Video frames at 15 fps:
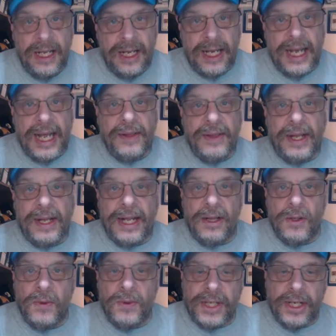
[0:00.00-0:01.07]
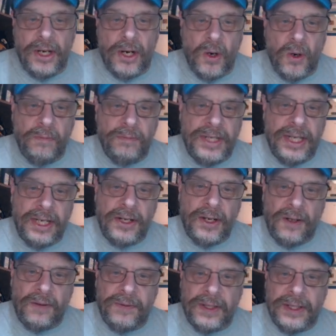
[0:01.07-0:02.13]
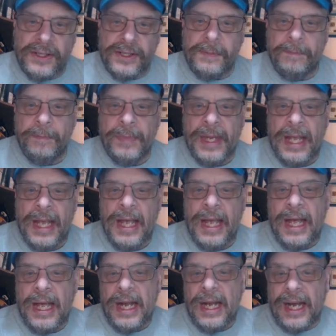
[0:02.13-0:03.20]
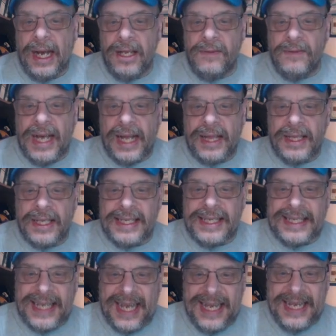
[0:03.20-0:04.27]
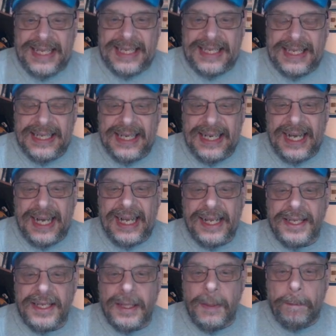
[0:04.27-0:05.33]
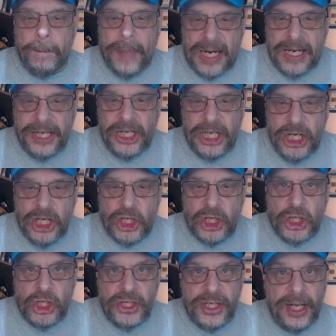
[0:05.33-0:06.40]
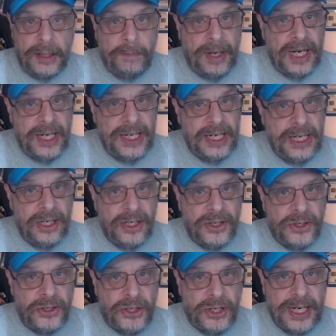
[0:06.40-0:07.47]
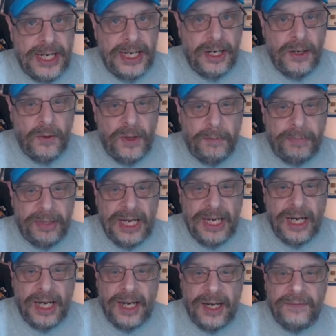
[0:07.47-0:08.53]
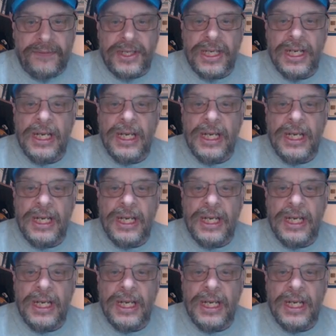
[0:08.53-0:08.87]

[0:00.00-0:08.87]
and then they lose at home to the Dolphins. Now you've got the Saints against the Buccaneers. Now the Buccaneers are trying to go to the playoffs,